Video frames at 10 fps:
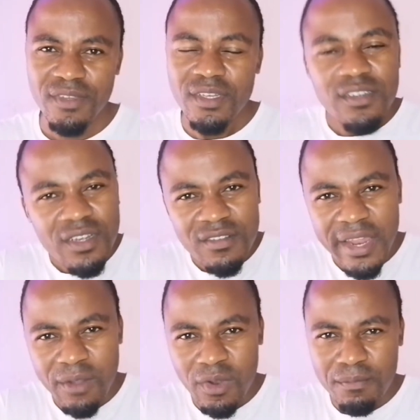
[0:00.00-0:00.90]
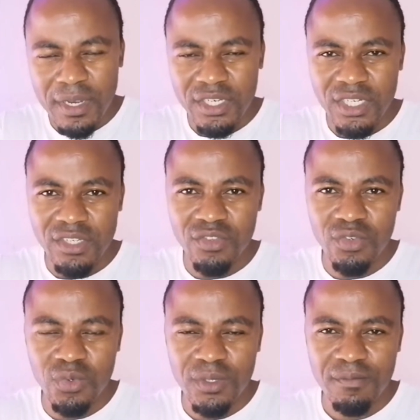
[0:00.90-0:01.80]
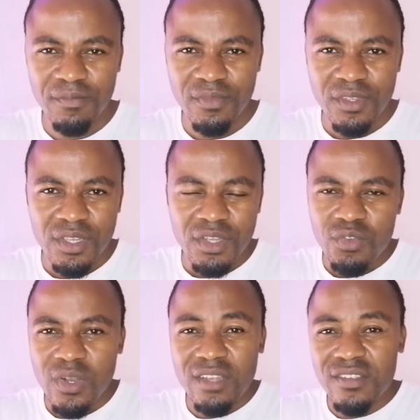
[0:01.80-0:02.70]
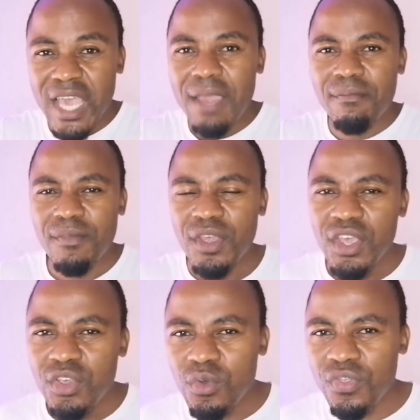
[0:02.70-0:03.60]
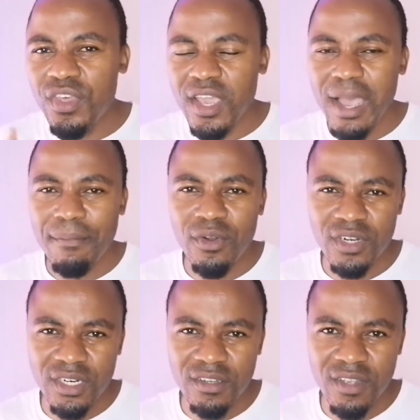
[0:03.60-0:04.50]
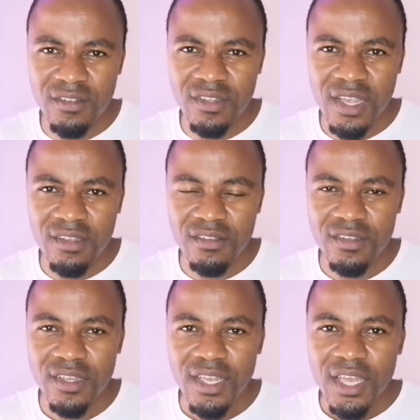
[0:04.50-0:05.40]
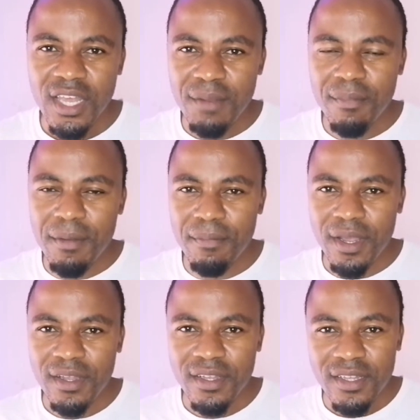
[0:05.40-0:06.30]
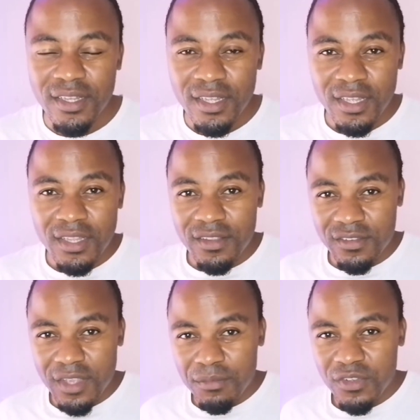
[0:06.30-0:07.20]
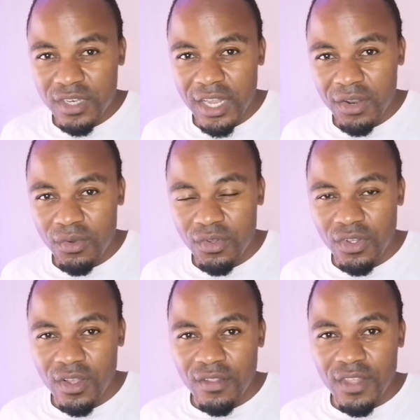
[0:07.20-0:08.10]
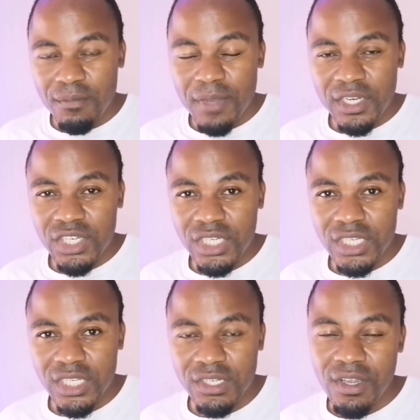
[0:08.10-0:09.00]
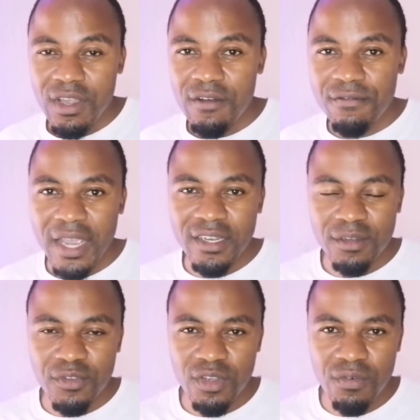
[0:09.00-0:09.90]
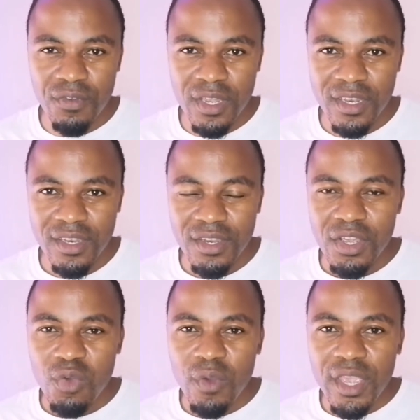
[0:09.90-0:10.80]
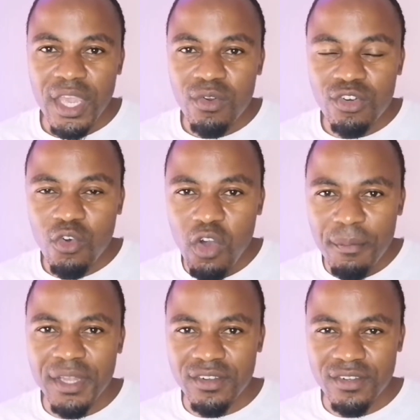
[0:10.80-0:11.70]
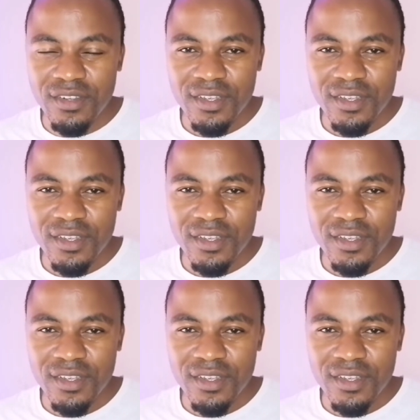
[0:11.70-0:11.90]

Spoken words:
just like what MacG is doing. So next time you think about criticizing us, remember the same scenario that MacG find himself in, where he cannot comment